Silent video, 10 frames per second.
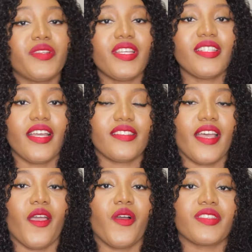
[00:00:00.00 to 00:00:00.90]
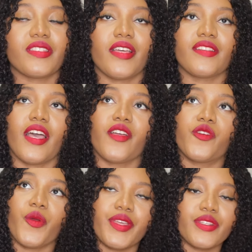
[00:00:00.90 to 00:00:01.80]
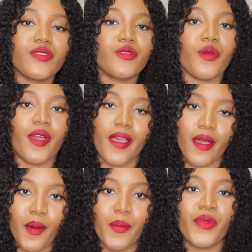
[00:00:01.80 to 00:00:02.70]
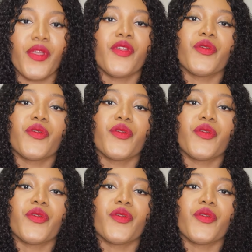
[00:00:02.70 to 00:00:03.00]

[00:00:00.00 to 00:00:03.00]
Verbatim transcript: these antioxidants are going to help